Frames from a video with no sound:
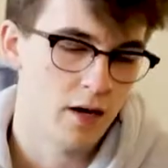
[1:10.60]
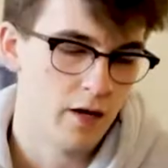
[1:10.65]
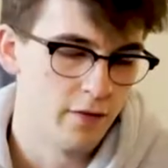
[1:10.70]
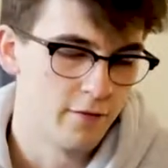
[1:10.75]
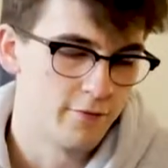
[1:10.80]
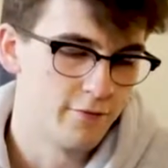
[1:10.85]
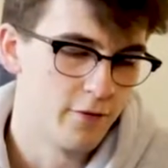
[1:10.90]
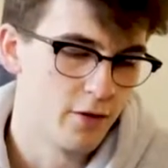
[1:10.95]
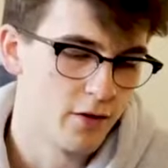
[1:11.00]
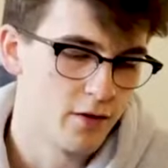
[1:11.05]
On the
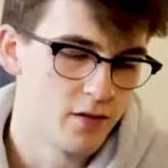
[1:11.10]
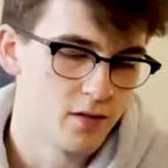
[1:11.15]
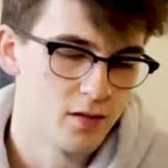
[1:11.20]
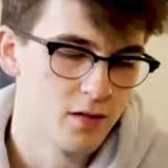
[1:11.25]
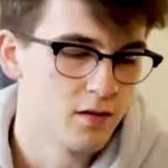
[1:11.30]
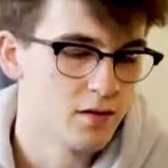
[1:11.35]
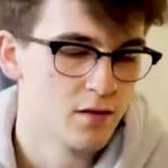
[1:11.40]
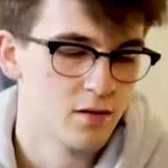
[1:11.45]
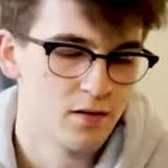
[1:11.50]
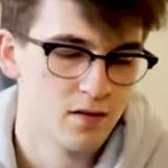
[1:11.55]
front,
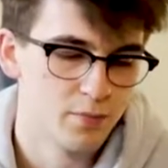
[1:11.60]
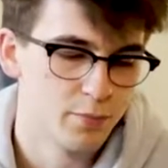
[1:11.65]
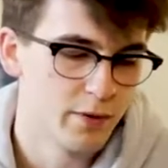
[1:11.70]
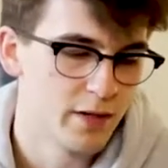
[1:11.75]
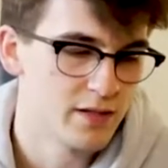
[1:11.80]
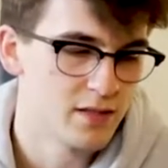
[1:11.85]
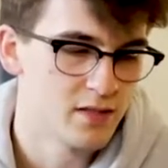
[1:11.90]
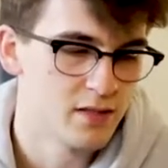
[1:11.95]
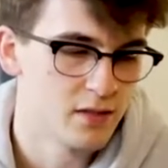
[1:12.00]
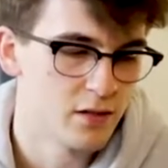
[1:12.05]

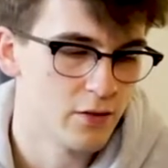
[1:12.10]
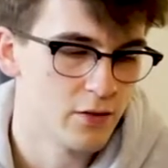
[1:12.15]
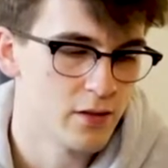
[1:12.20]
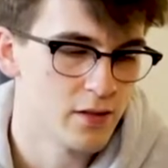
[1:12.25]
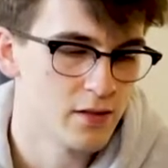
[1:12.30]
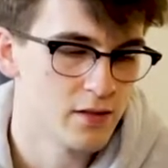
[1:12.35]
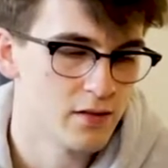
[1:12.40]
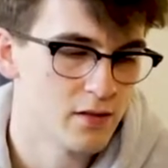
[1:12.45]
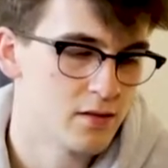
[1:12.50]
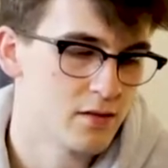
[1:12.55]
Splice
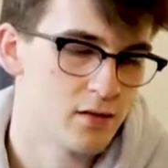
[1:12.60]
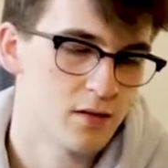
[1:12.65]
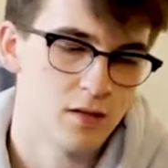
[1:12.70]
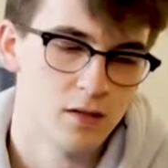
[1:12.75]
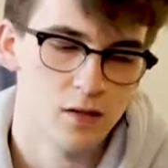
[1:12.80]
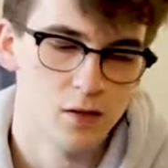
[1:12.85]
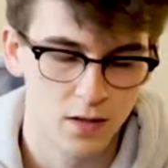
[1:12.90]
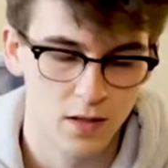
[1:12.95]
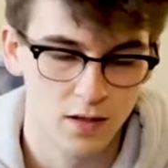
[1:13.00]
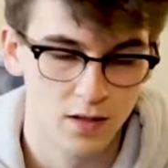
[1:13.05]
series,
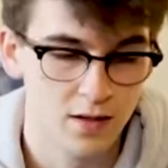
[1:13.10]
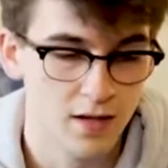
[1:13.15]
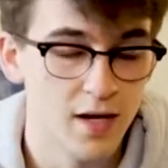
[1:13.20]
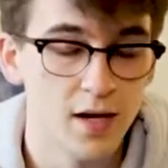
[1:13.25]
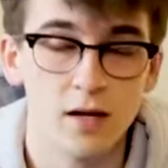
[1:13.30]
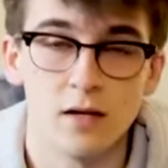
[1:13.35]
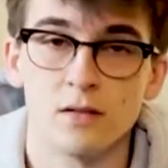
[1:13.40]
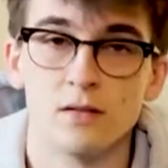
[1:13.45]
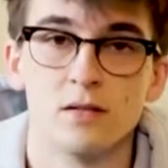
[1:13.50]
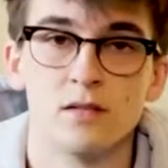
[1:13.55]
and
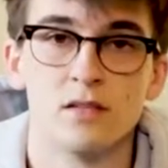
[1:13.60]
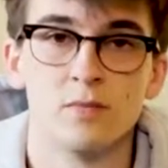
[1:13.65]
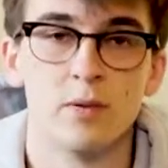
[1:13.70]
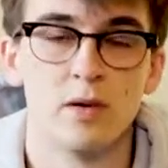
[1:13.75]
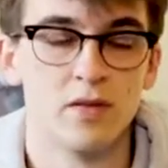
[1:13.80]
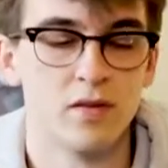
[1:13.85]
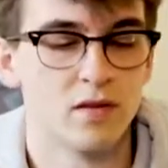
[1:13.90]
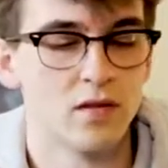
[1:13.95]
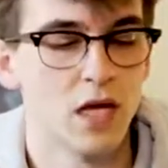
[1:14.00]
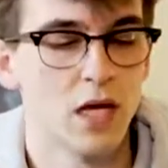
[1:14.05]
yeah, it's
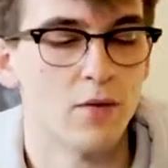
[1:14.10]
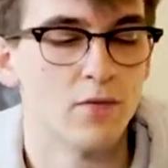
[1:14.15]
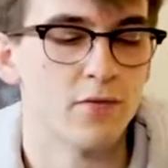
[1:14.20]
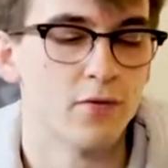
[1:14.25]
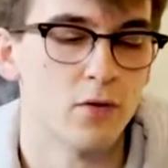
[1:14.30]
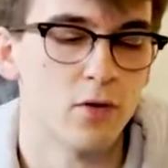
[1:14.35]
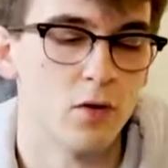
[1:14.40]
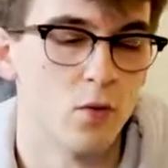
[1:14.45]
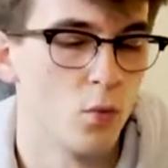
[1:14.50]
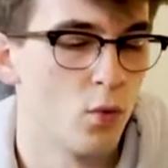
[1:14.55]
been the same
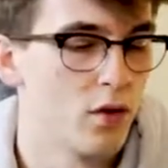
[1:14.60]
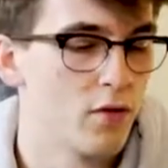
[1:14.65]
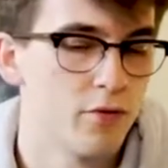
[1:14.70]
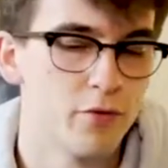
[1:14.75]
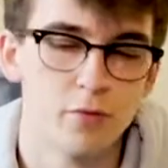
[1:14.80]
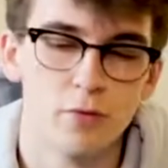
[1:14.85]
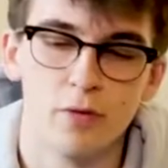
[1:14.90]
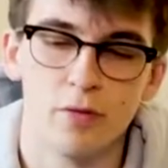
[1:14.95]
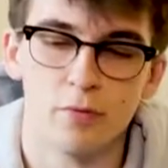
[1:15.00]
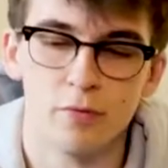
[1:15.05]
for 1
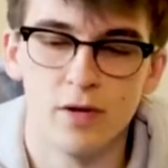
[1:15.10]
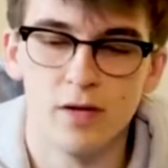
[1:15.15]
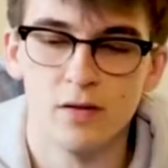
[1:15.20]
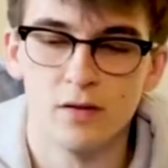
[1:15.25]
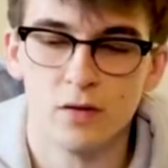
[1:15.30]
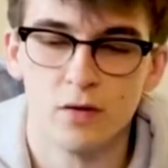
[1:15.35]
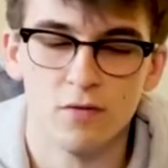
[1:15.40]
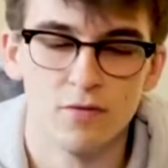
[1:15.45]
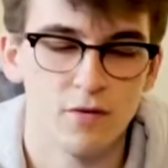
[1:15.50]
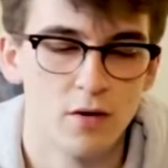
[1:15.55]
through 3
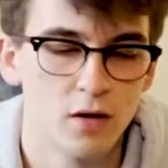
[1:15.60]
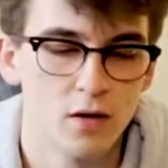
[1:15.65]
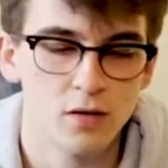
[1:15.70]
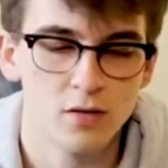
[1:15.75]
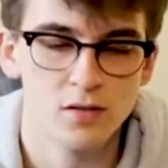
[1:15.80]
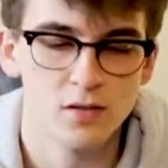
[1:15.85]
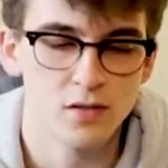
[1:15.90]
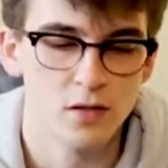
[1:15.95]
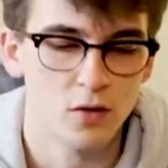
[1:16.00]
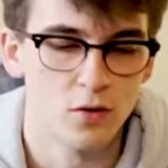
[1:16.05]
so far,
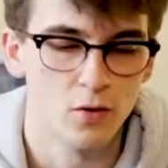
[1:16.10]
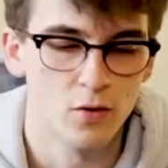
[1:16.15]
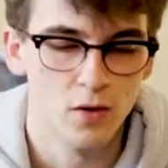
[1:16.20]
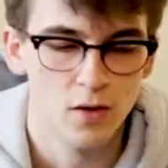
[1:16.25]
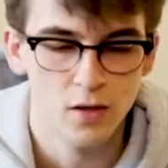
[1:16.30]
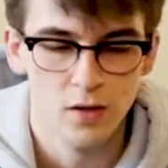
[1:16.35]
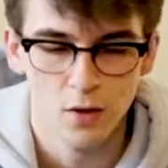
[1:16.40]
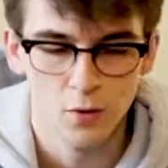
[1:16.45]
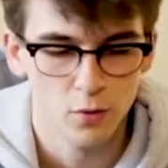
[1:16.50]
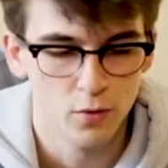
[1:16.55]
so
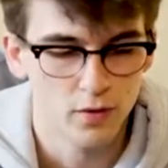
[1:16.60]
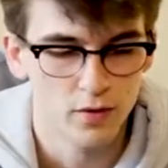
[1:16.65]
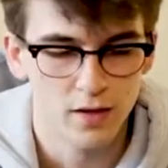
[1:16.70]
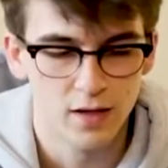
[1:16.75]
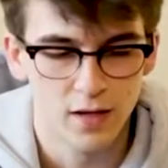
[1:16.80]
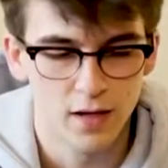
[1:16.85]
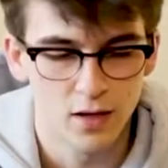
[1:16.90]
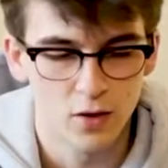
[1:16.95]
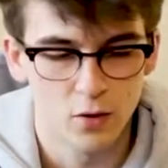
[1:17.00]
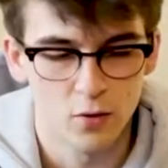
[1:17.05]
really
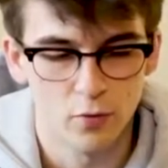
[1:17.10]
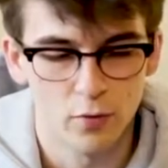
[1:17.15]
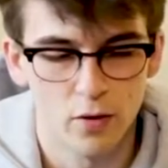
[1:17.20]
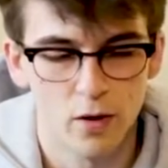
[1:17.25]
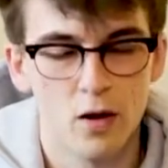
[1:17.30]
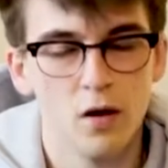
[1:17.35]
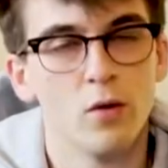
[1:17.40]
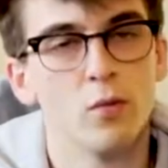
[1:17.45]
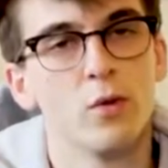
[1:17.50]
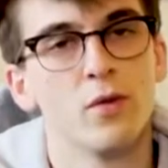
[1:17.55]
can't go
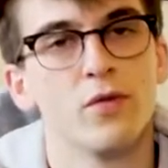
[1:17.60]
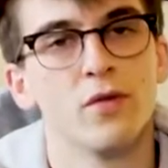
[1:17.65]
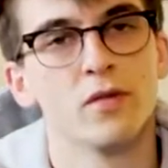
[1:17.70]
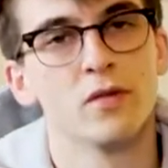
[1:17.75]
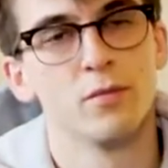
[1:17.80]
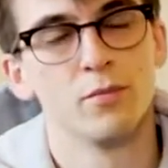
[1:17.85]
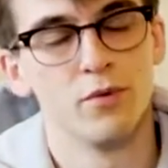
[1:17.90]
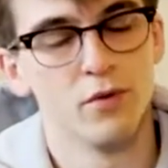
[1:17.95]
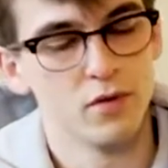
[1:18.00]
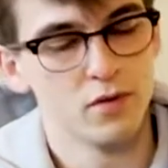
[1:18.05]
wrong with the
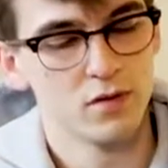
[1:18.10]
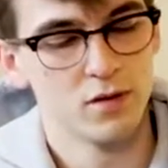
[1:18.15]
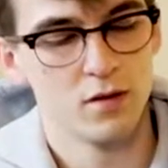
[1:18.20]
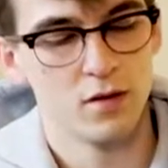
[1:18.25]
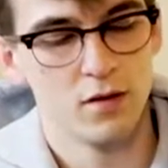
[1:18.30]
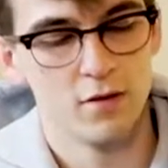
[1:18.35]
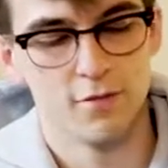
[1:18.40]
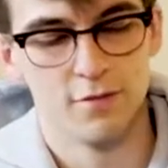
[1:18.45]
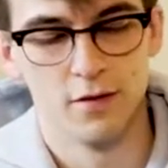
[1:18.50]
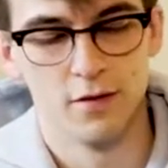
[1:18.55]
simplicity. If